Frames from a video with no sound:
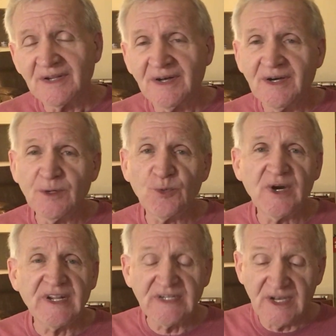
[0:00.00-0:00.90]
uh,
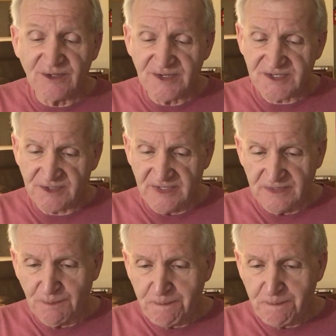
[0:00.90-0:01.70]
running down the street